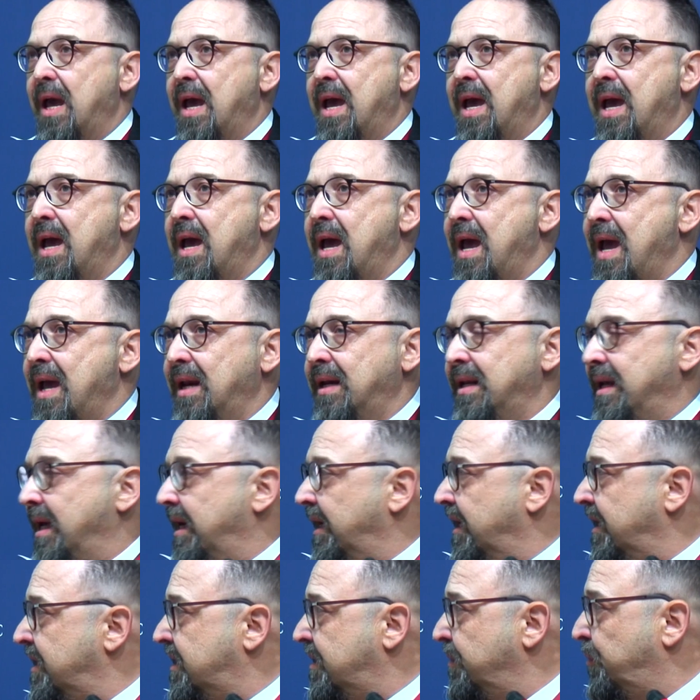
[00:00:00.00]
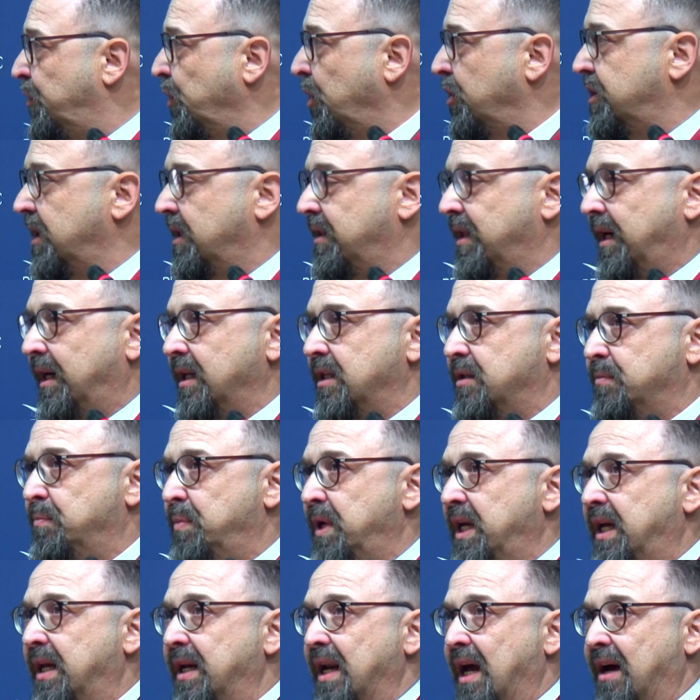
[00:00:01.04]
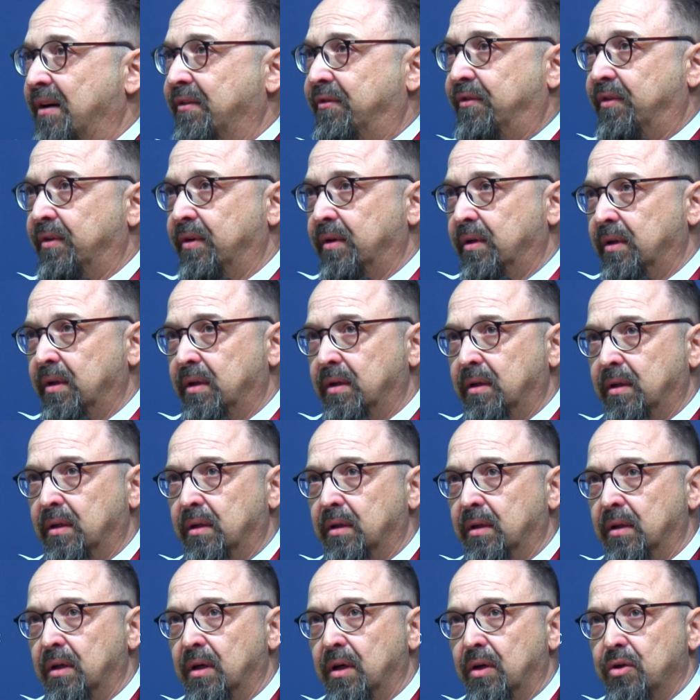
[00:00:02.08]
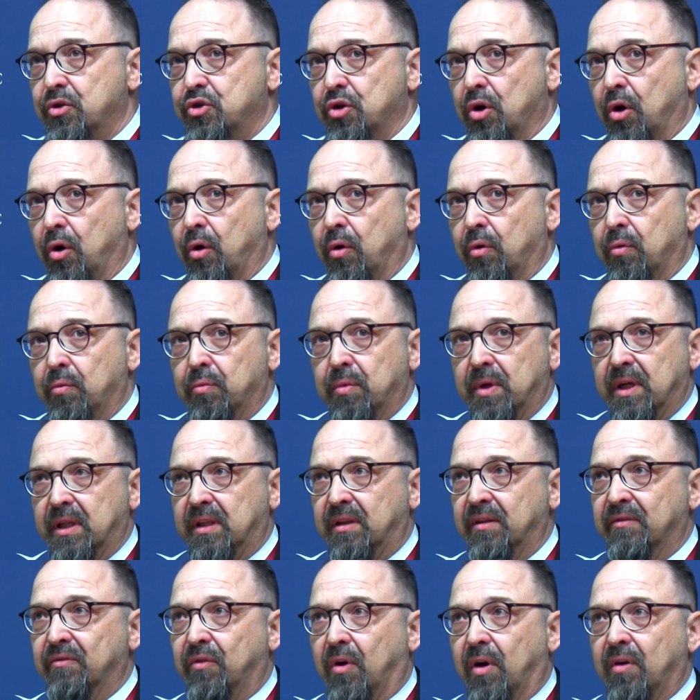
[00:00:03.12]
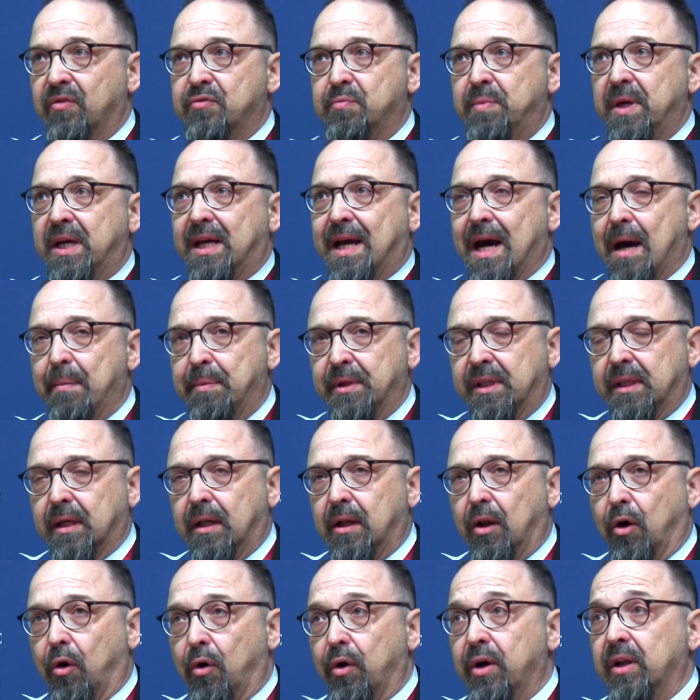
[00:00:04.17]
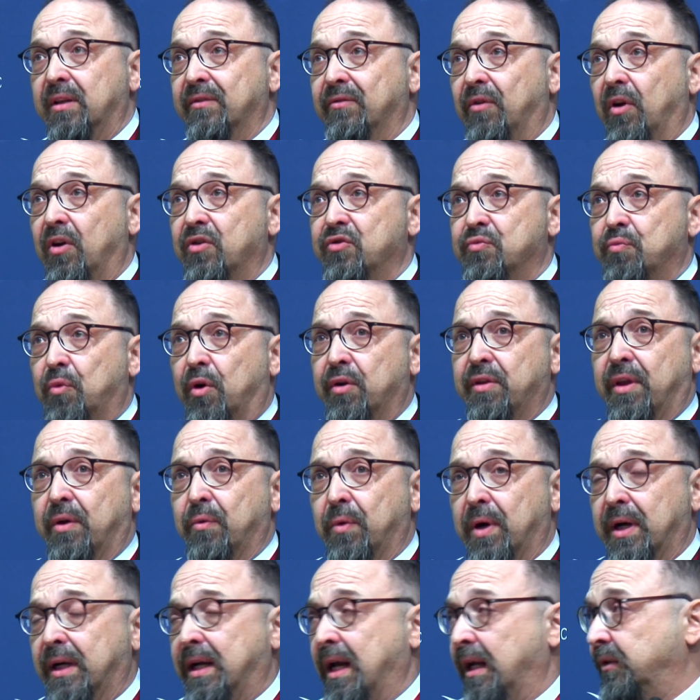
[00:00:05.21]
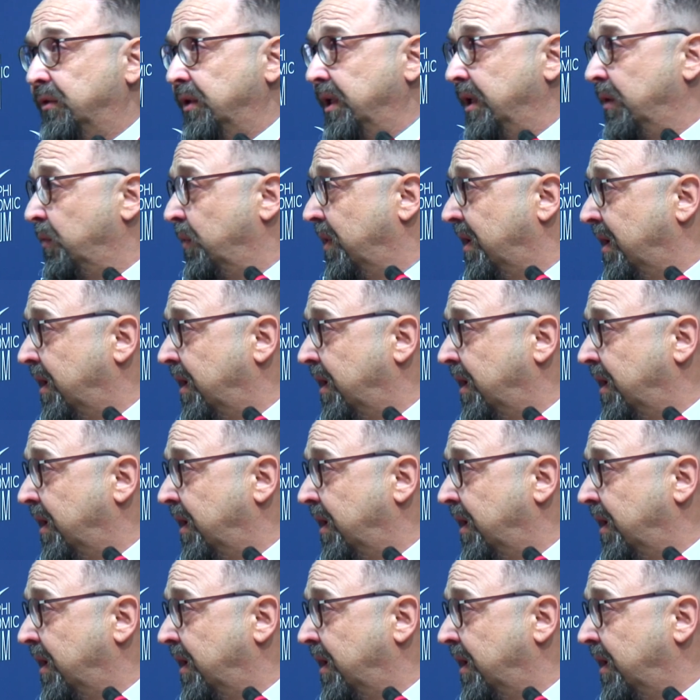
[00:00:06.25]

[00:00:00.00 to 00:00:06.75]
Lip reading: any energy project that it's big enough, so it involves big capital, or it involves more than 1 country. We're